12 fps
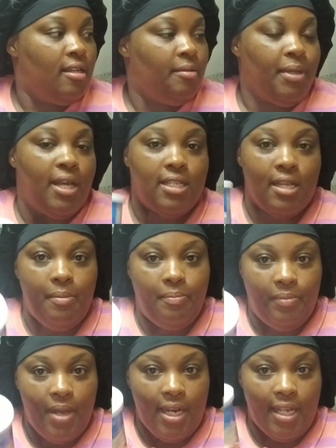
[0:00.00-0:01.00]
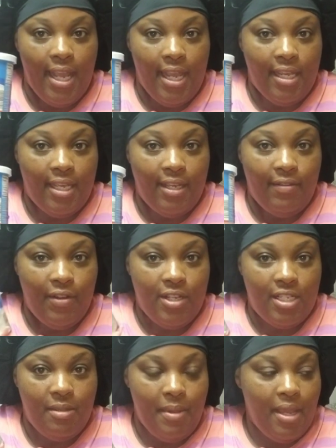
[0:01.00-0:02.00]
because I've got a cake for us
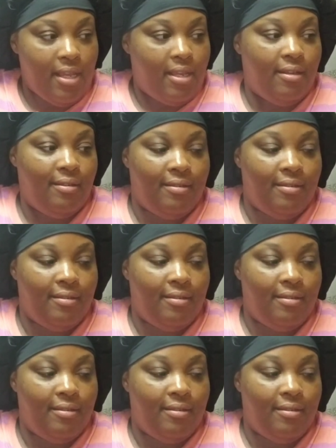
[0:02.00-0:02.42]
to make.